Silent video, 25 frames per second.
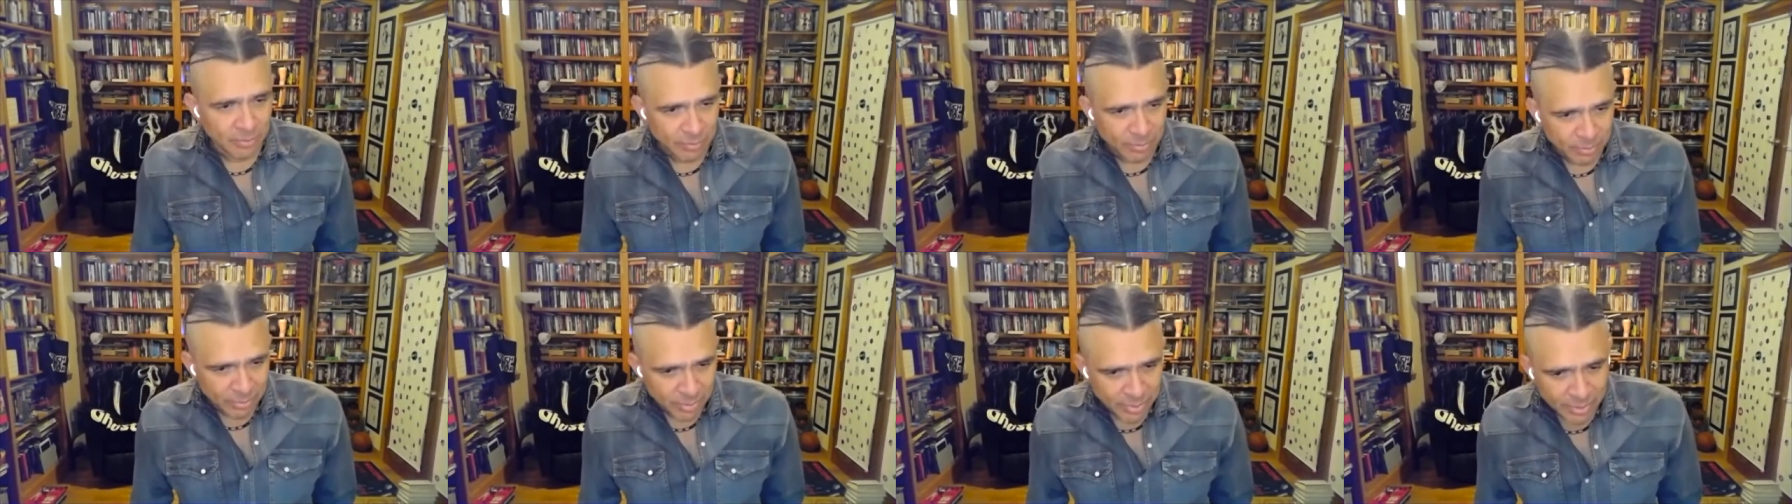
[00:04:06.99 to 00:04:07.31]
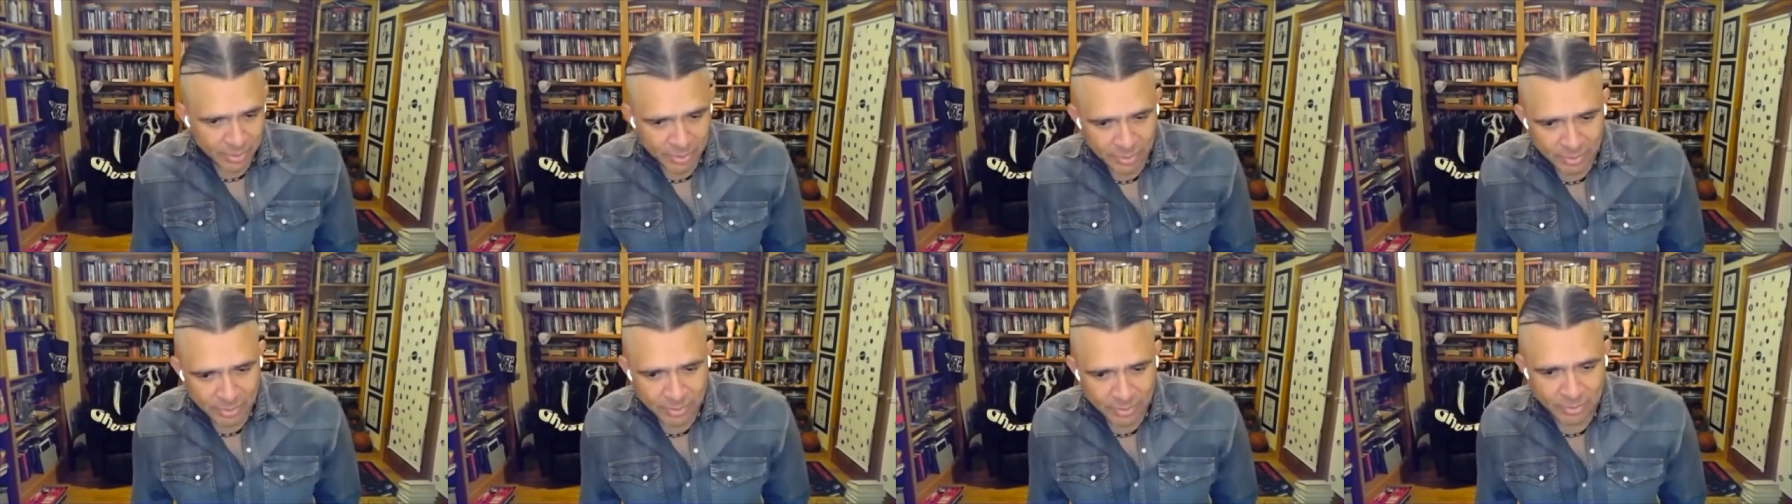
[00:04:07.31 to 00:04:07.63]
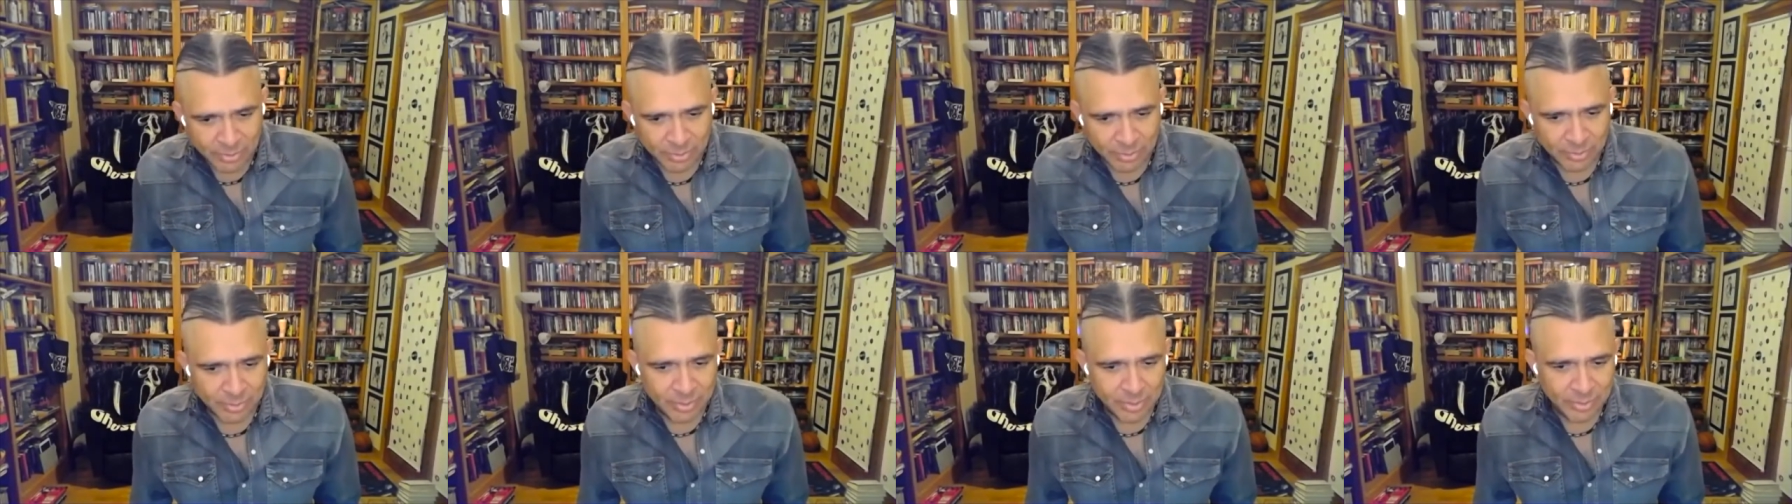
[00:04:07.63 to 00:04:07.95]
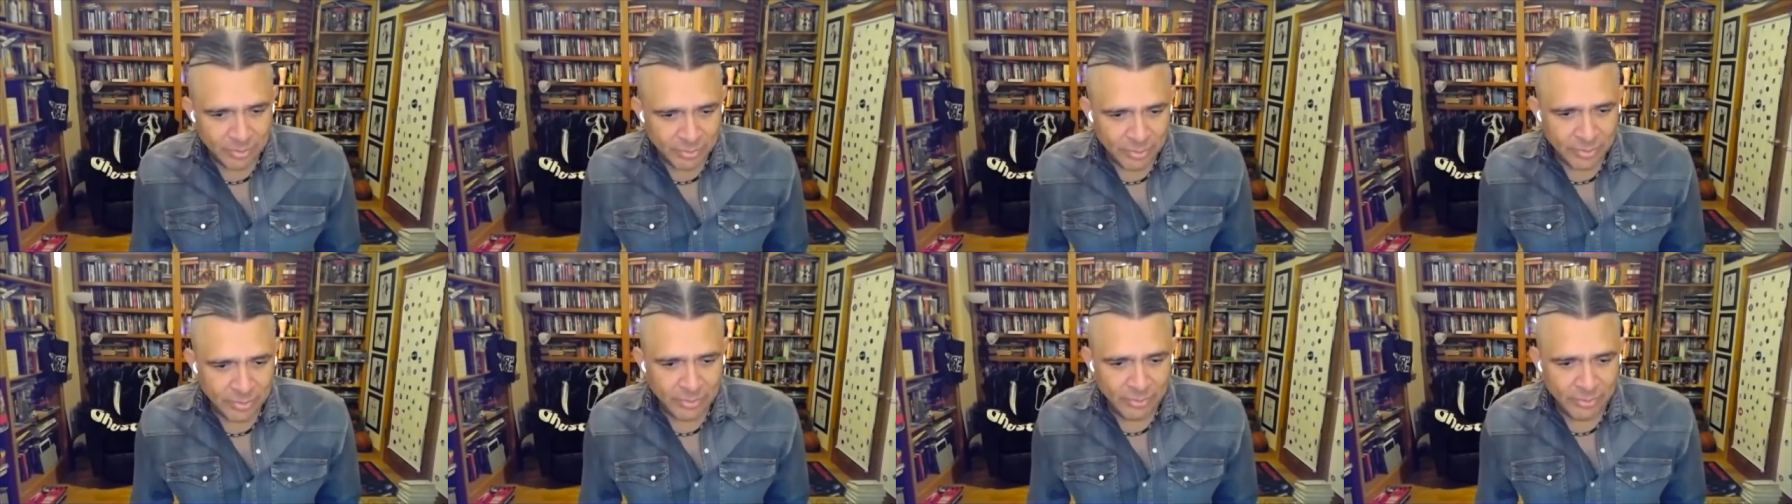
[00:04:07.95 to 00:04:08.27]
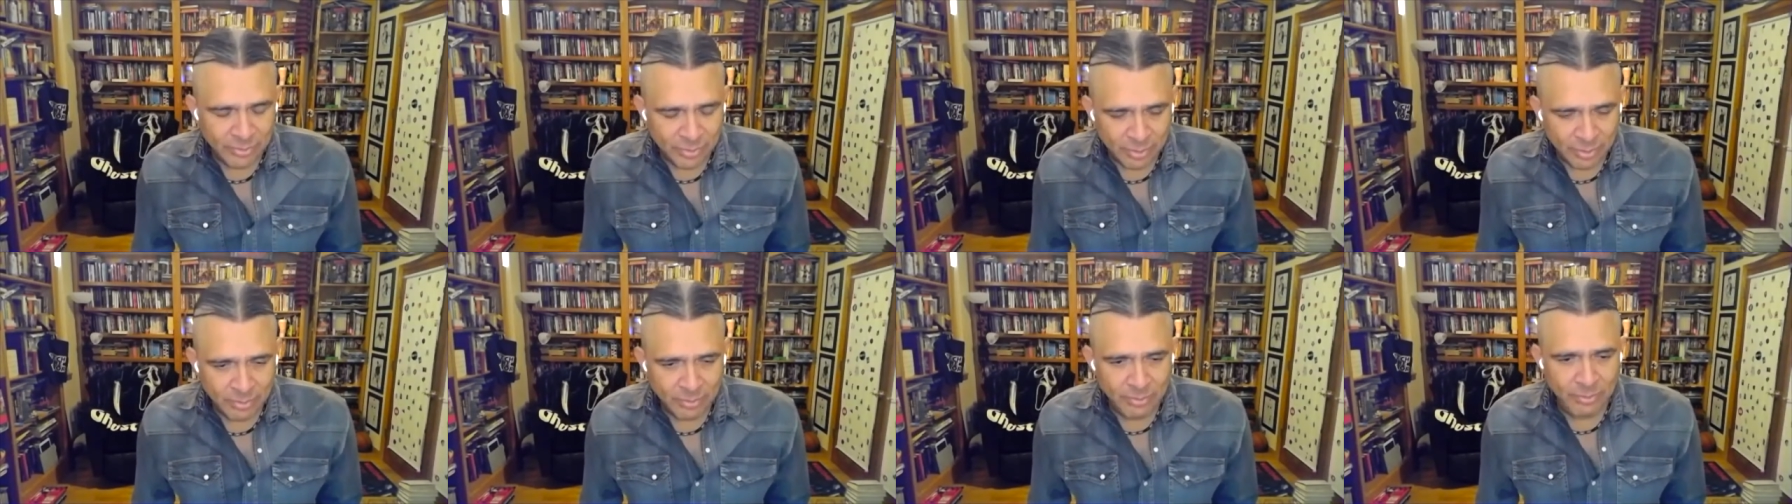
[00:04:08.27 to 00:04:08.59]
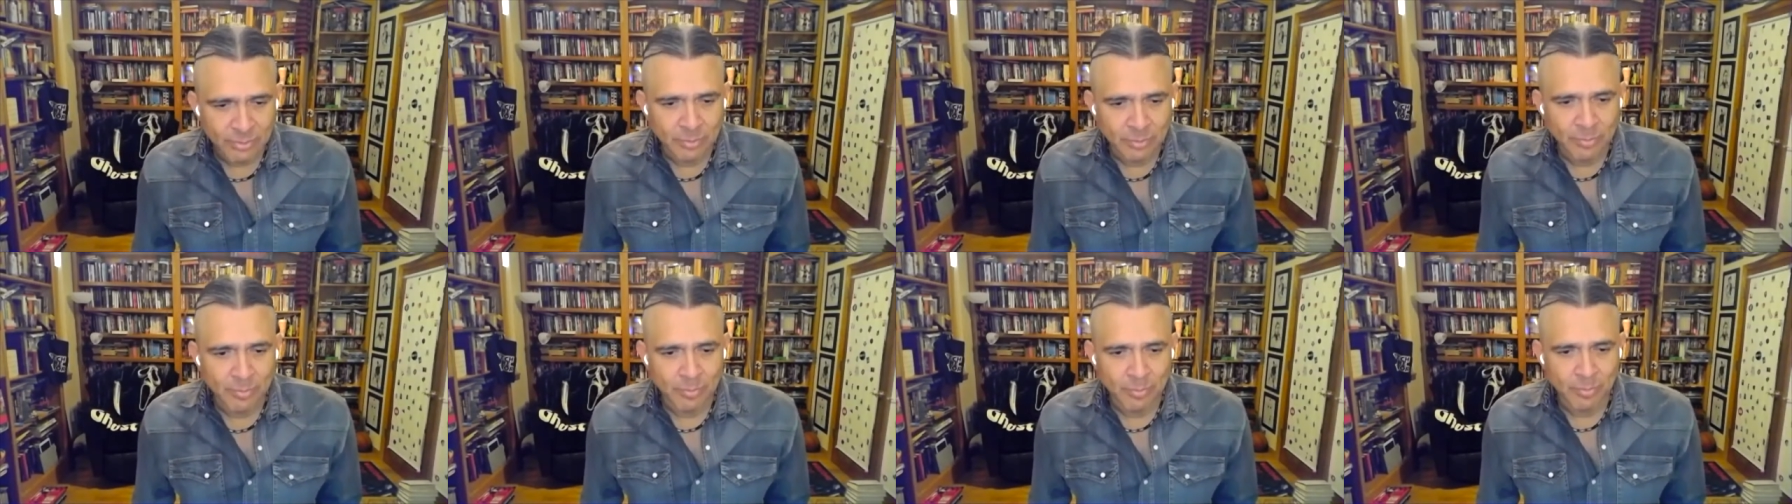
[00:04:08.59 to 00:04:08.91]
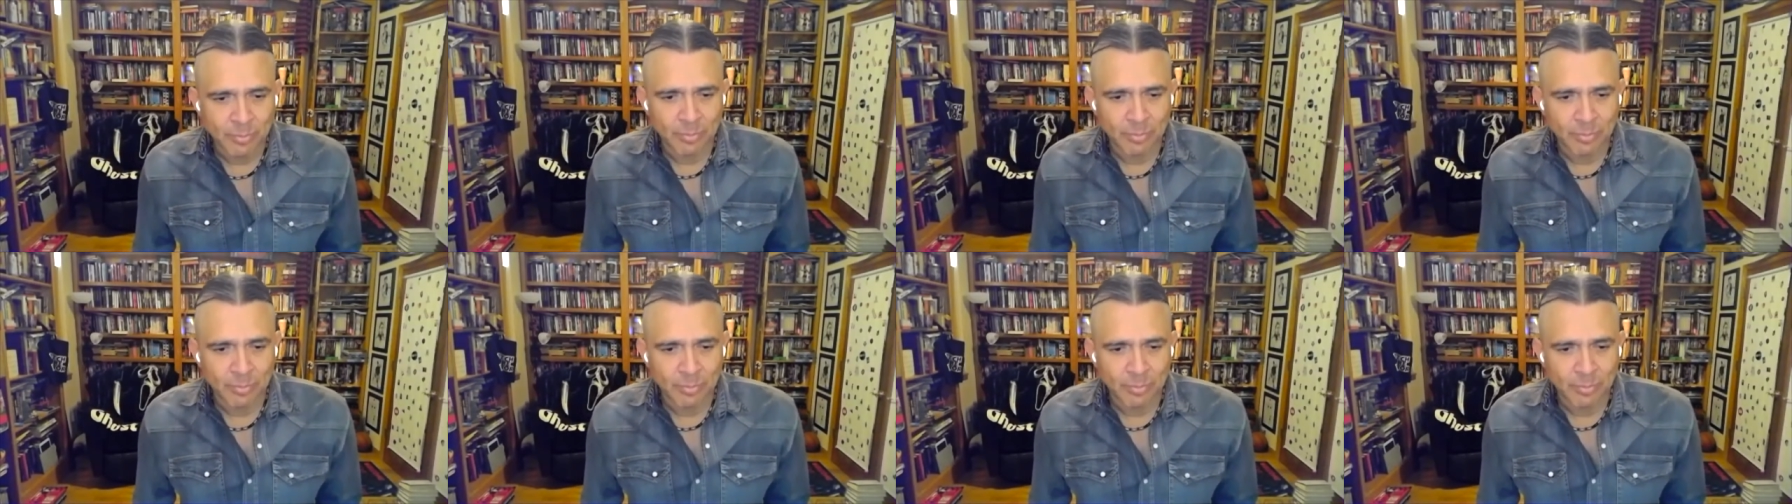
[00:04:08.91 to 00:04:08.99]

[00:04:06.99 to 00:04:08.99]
warrior who is just so